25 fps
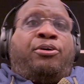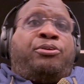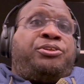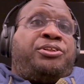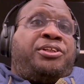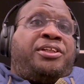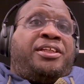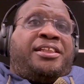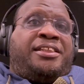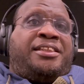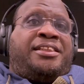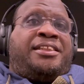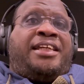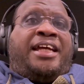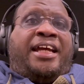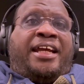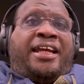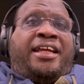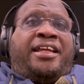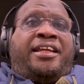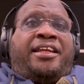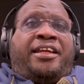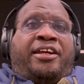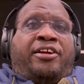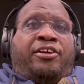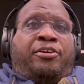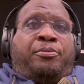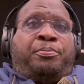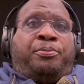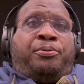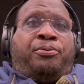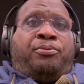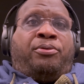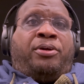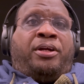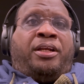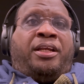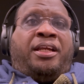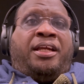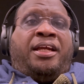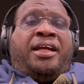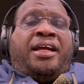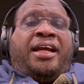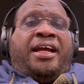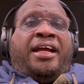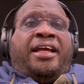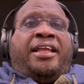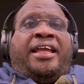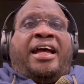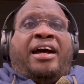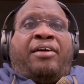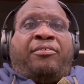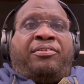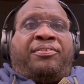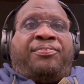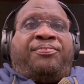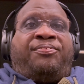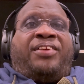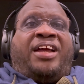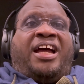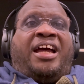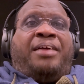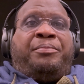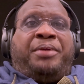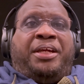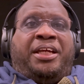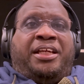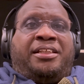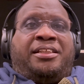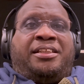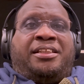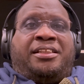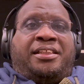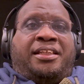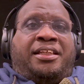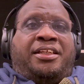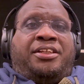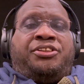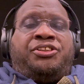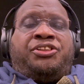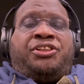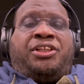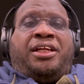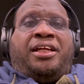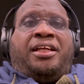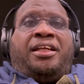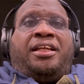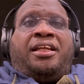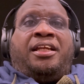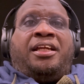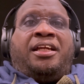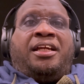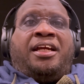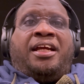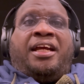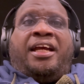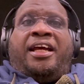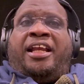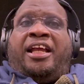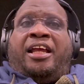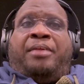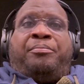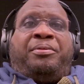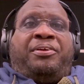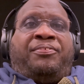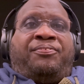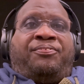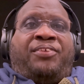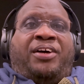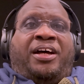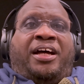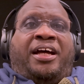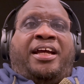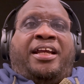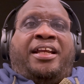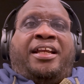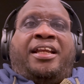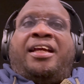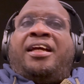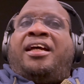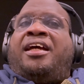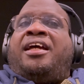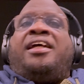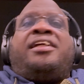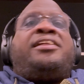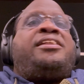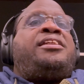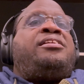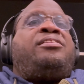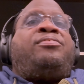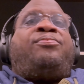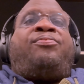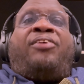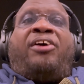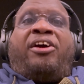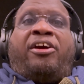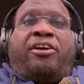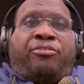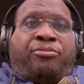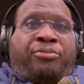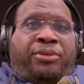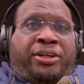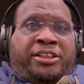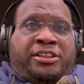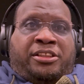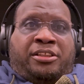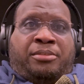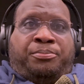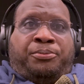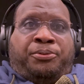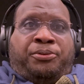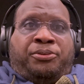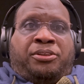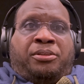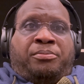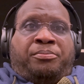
to the second airport, and that would fly me into Tianjin and I'd be fine. Seems very reasonable to